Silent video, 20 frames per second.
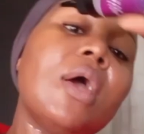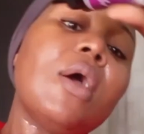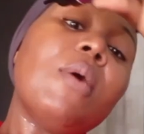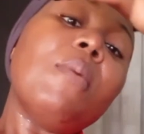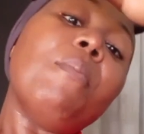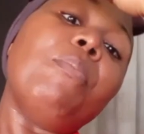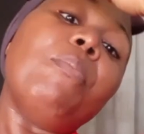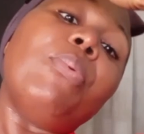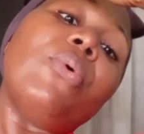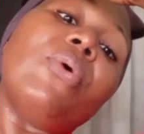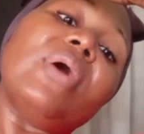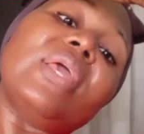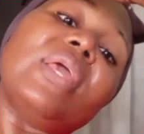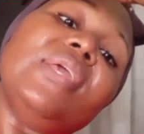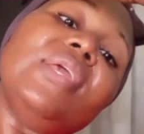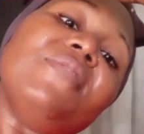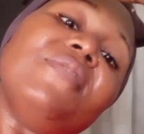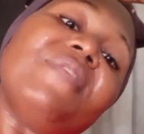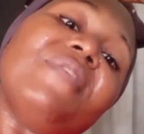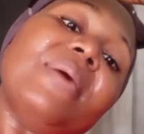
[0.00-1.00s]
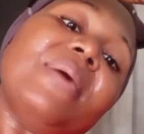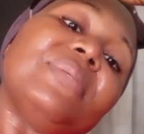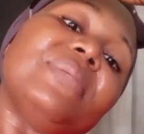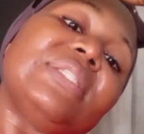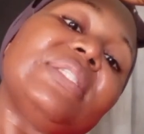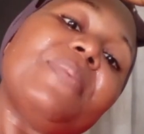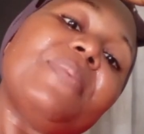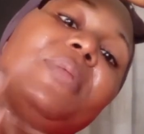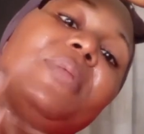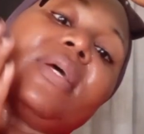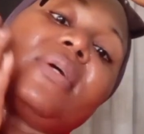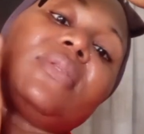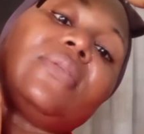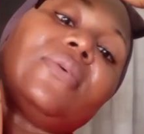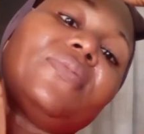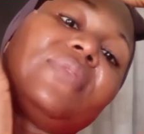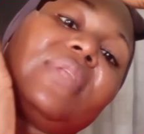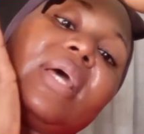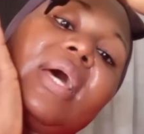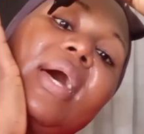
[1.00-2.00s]
But if I'm stepping out
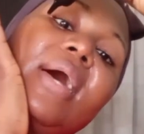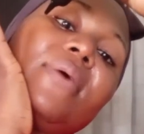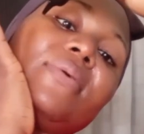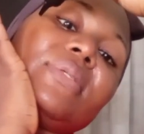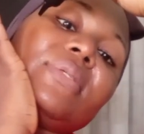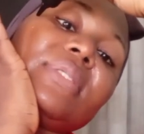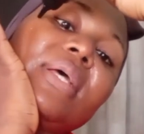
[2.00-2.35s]
of the house,